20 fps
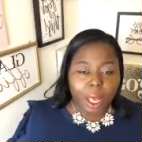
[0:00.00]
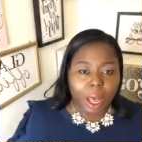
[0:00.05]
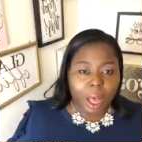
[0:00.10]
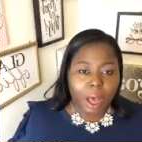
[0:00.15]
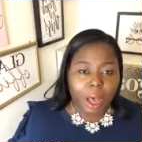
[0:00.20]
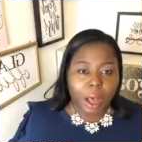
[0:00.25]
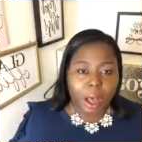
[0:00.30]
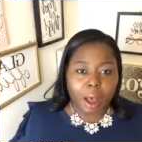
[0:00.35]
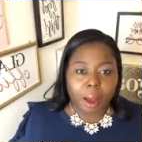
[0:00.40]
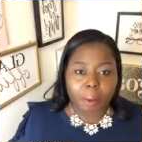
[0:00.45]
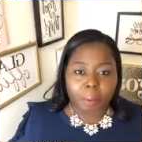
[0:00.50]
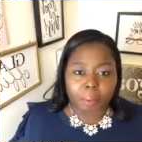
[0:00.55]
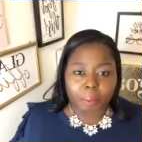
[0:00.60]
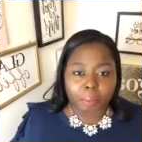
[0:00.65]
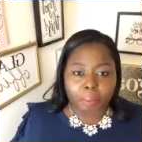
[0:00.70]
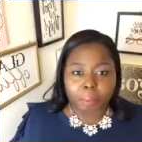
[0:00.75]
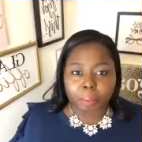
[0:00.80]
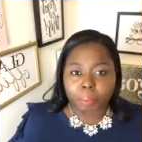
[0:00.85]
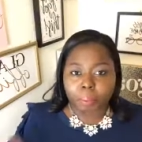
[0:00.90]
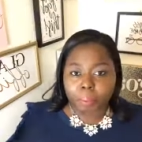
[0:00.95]
um,
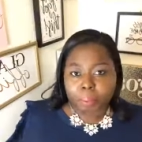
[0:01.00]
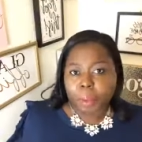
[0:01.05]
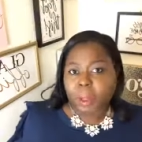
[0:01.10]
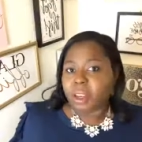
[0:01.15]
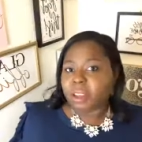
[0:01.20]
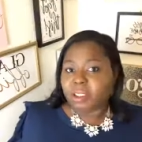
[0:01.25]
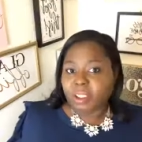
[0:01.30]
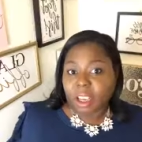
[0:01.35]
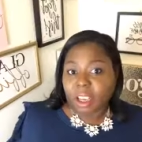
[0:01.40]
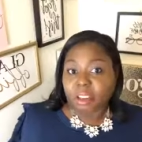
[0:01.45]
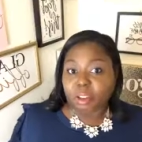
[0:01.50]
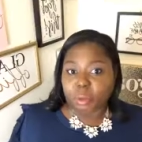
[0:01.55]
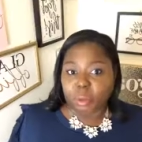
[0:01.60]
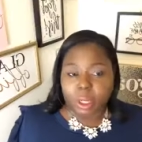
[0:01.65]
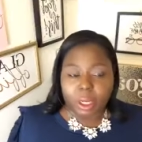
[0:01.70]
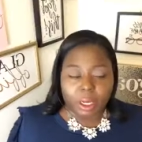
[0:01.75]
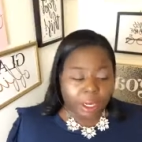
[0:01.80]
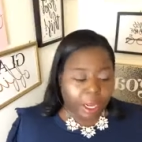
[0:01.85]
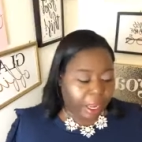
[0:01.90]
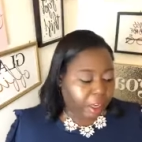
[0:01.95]
but it tastes
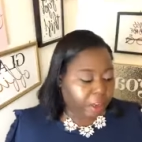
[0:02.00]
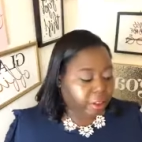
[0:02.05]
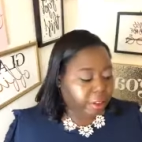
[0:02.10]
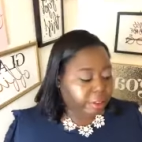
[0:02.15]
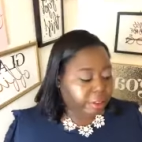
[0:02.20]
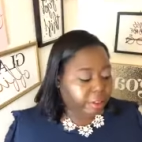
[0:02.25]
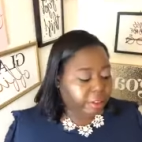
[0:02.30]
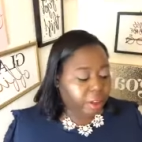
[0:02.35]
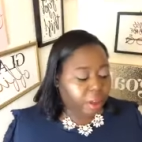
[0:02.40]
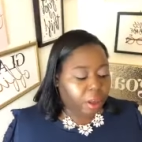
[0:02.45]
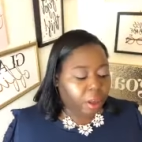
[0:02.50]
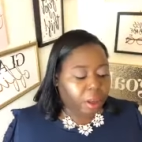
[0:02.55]
really nice.